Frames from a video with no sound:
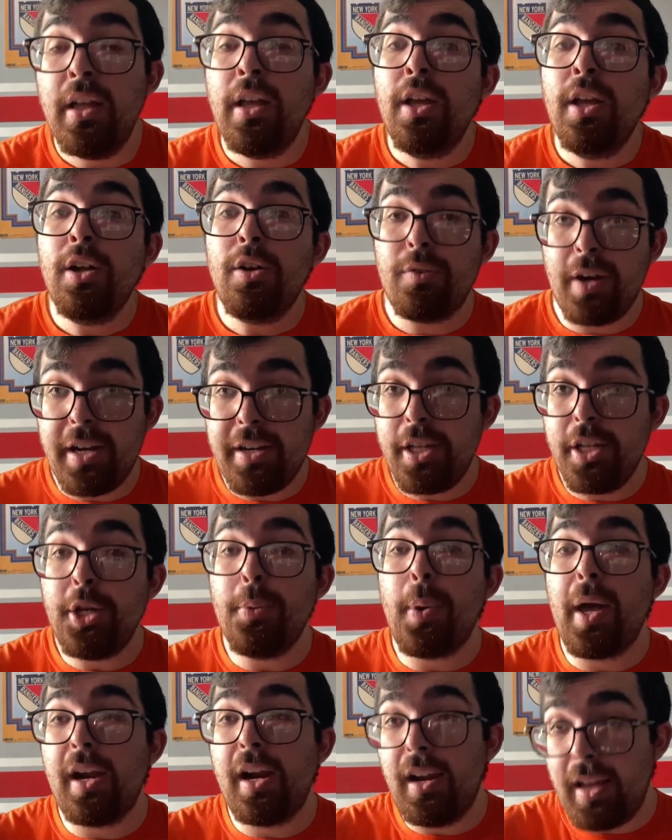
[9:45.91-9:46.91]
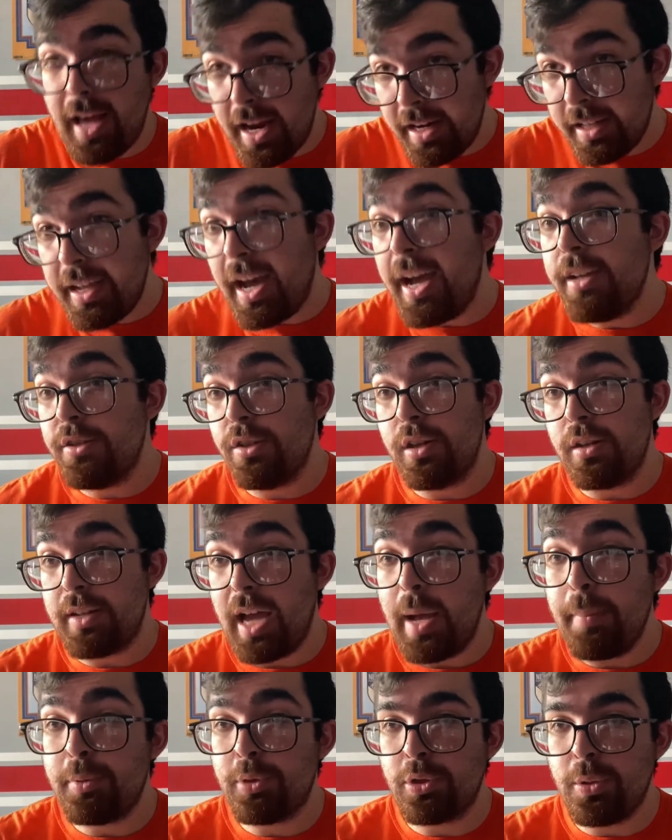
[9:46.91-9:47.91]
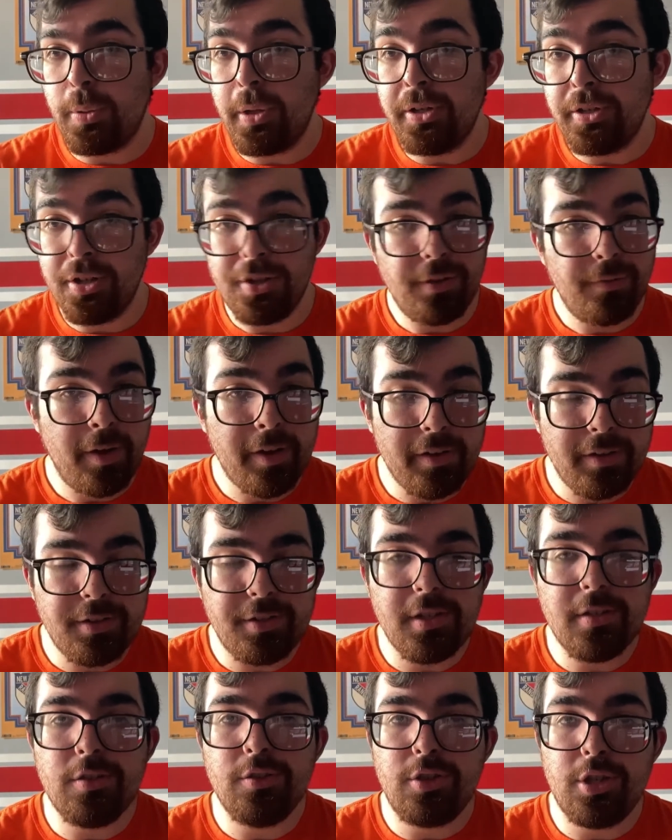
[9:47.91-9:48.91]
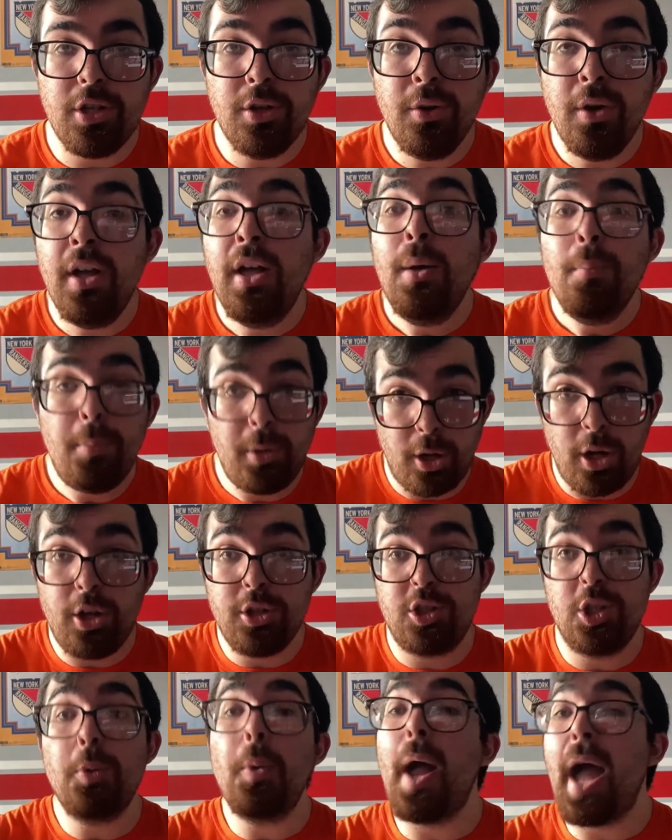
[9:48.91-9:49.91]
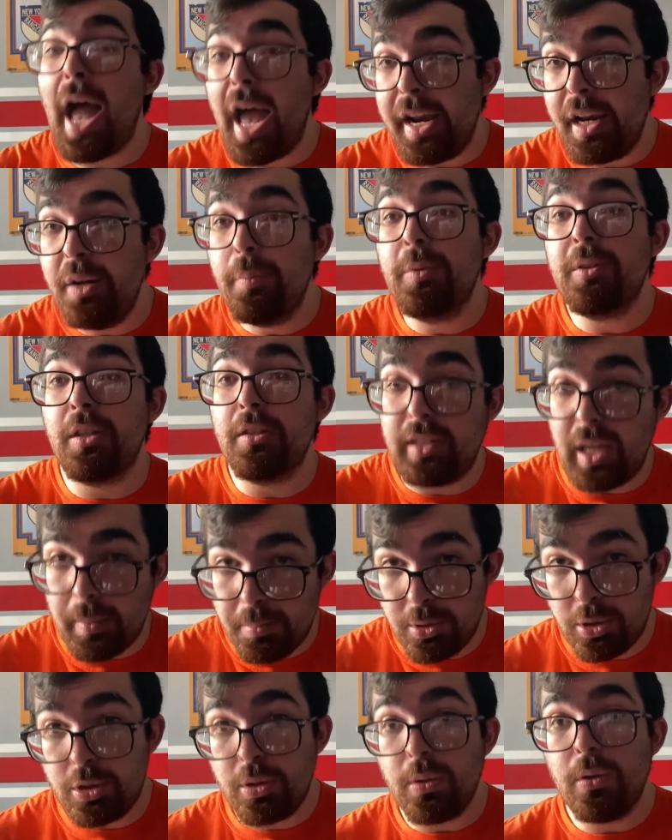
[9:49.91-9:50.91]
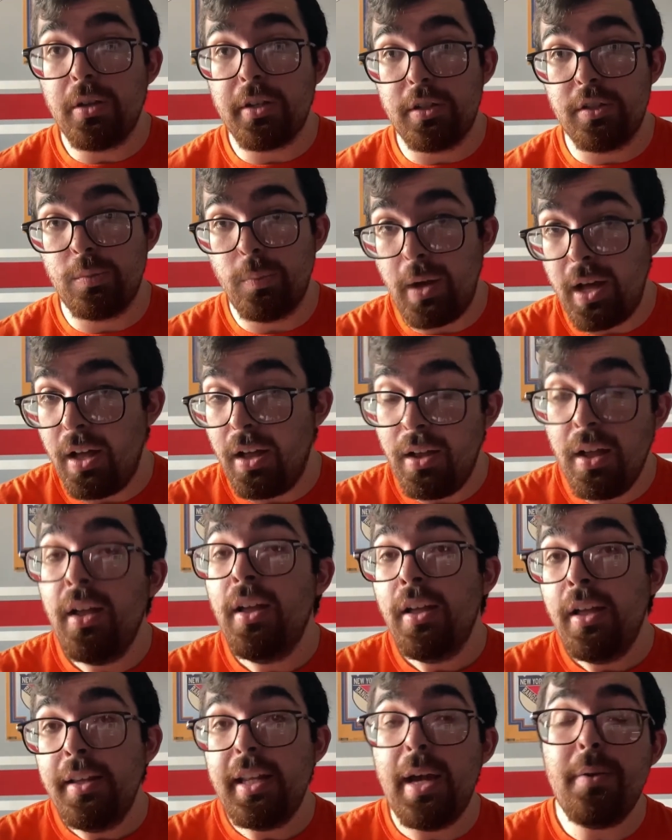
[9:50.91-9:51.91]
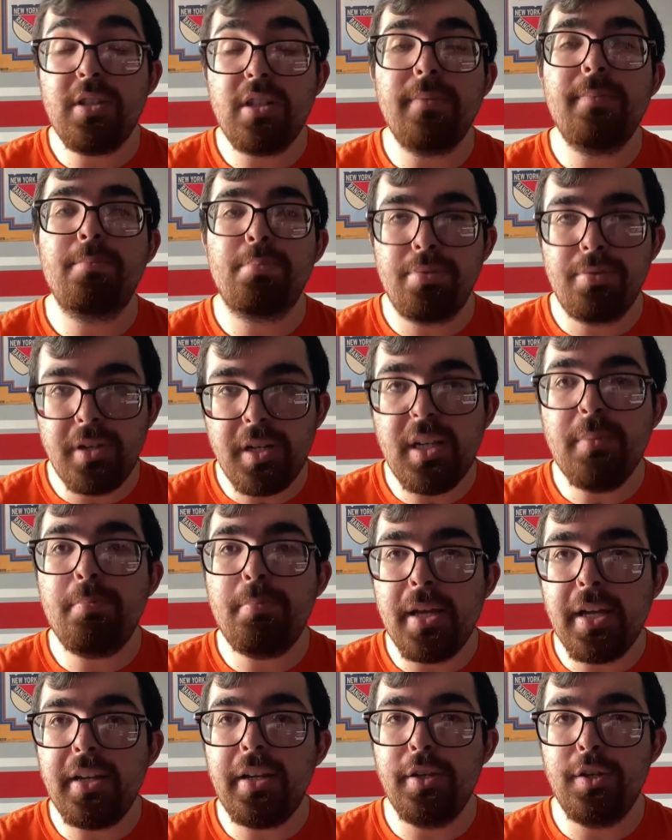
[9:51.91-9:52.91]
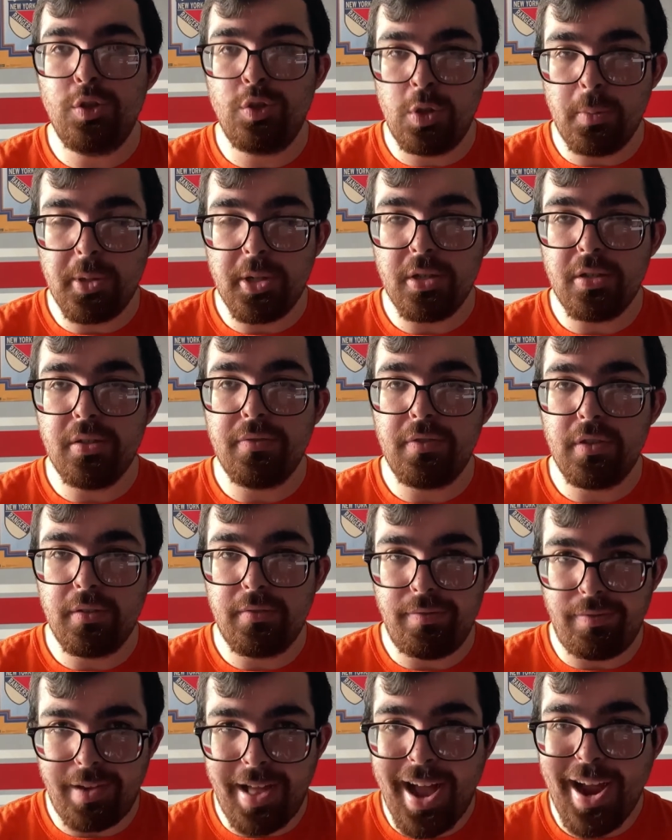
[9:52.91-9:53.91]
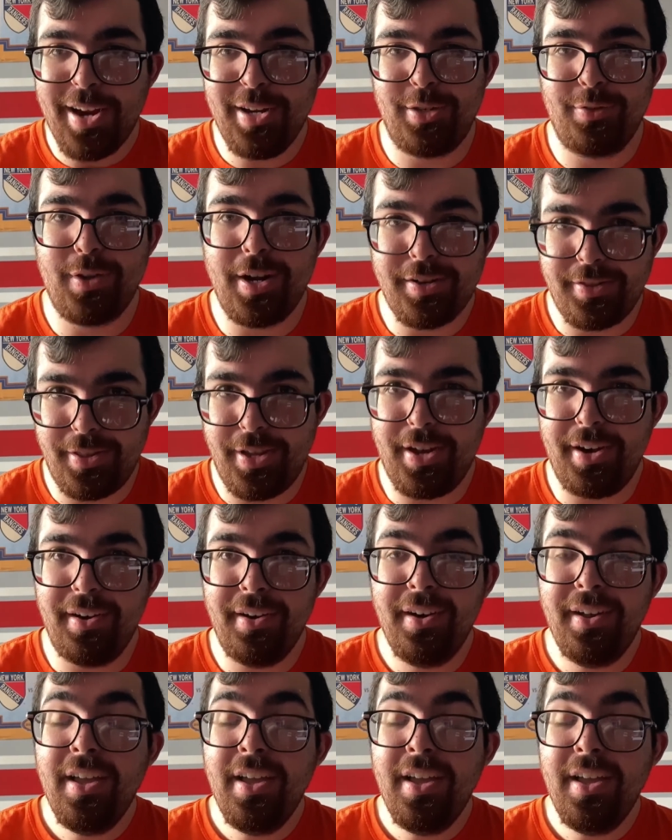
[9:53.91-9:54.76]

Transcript: Granted, you had a lot of guys on the top scoring during the regular season too, but also you added with the depth scoring as well. That was a pretty big contributor for the Flyers right there.